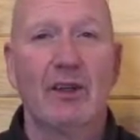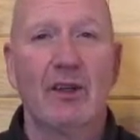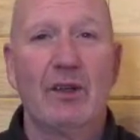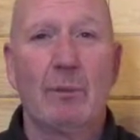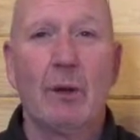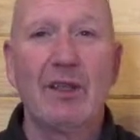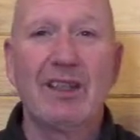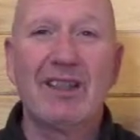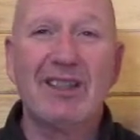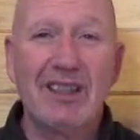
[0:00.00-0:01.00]
the person
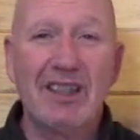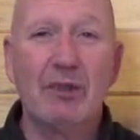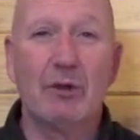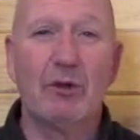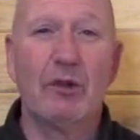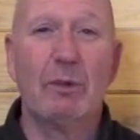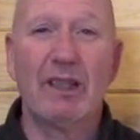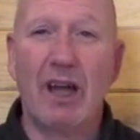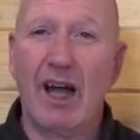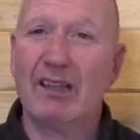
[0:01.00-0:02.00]
continues to be
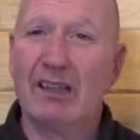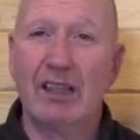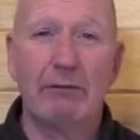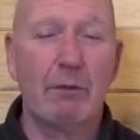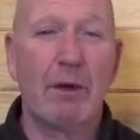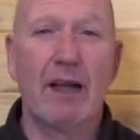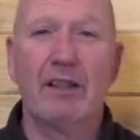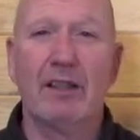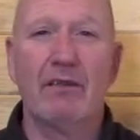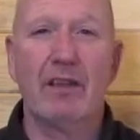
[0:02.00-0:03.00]
constantly
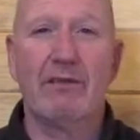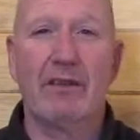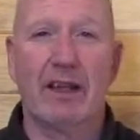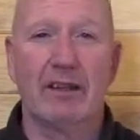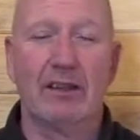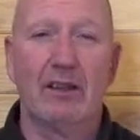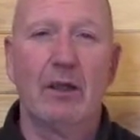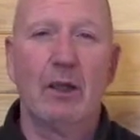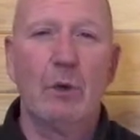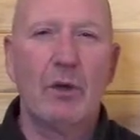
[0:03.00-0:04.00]
reminded of the event
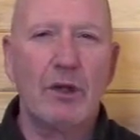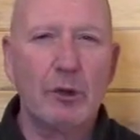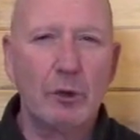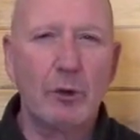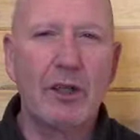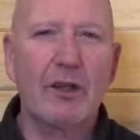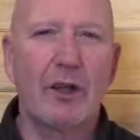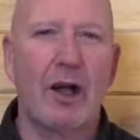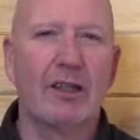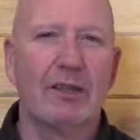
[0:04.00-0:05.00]
with intruding
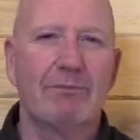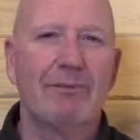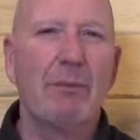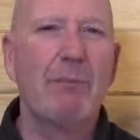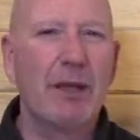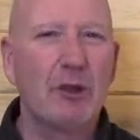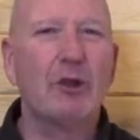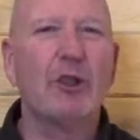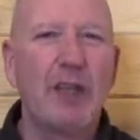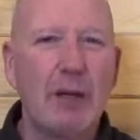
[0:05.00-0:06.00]
thoughts and
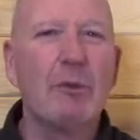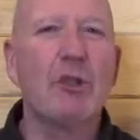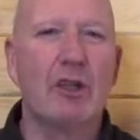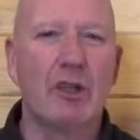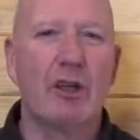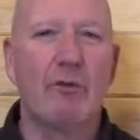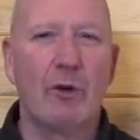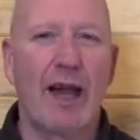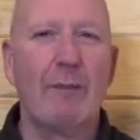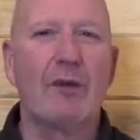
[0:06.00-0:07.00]
pictures and images of
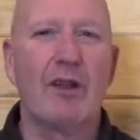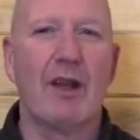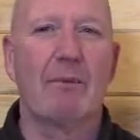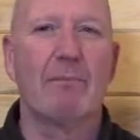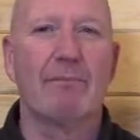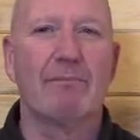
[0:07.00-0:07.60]
what happened to them.